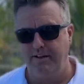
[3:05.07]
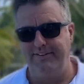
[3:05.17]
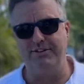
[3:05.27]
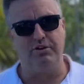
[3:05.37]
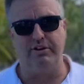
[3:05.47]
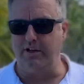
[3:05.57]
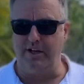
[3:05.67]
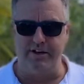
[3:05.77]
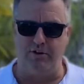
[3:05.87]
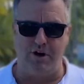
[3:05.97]
That's
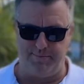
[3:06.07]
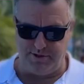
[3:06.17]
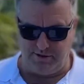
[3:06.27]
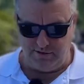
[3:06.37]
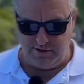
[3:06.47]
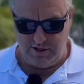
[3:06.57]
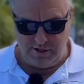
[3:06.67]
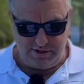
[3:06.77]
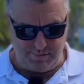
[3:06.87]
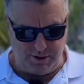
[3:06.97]
another option.
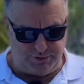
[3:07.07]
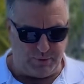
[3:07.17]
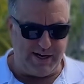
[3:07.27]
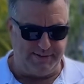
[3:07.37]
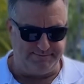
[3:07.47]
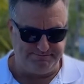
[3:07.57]
Number three,